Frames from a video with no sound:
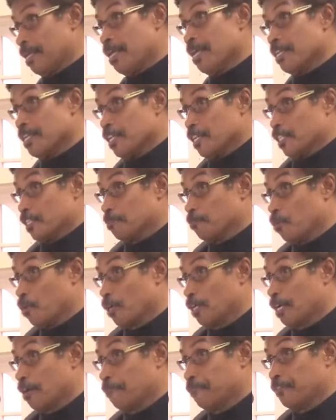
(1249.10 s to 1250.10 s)
The
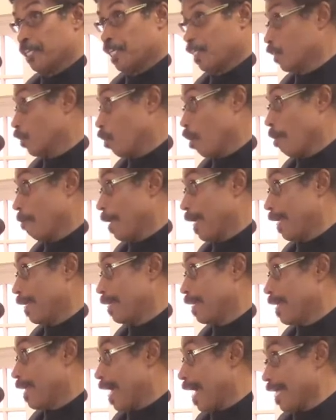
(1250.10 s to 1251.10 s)
smoke of their torment
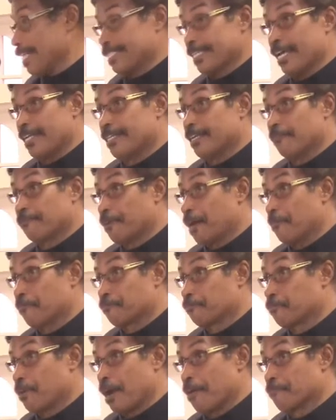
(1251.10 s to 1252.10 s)
I send up
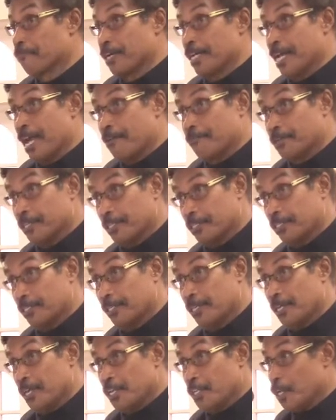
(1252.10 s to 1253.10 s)
forever and ever.
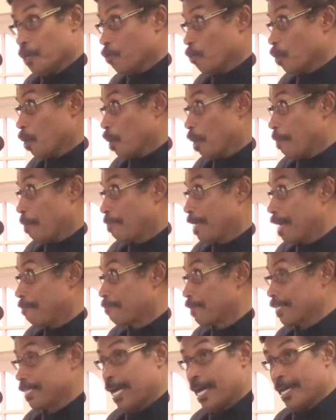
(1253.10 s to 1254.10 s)
The worm
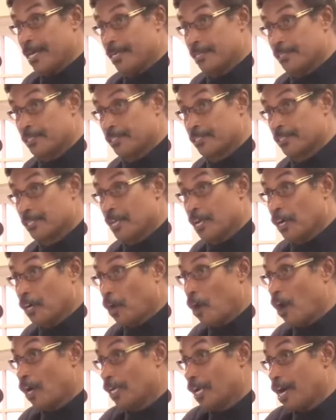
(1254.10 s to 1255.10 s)
never dies.
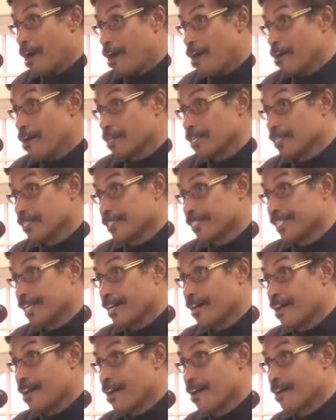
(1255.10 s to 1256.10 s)
God hardens their
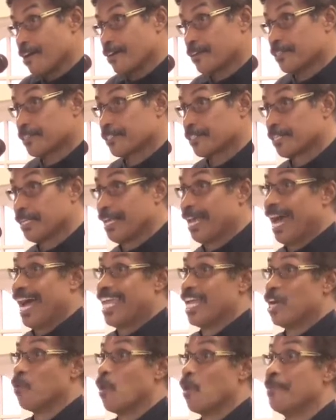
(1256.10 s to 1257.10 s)
hearts, and
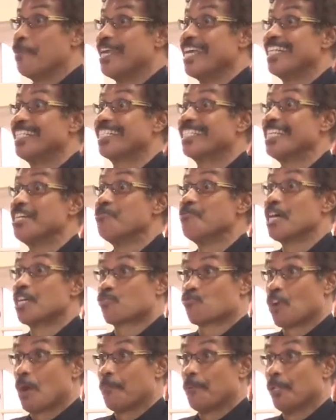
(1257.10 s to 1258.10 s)
you will be in serious
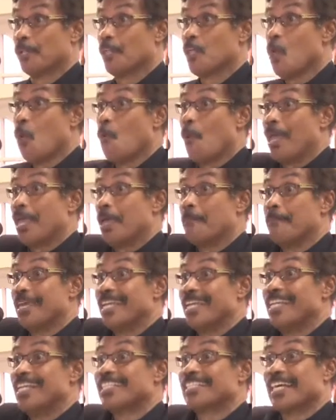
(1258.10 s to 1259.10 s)
trouble when you
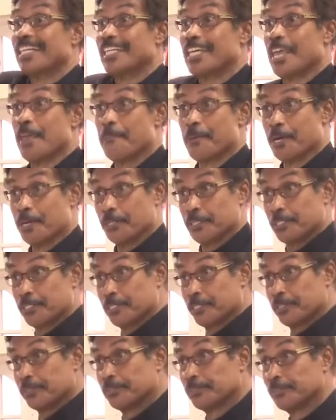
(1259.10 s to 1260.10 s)
meet the Sunday keepers.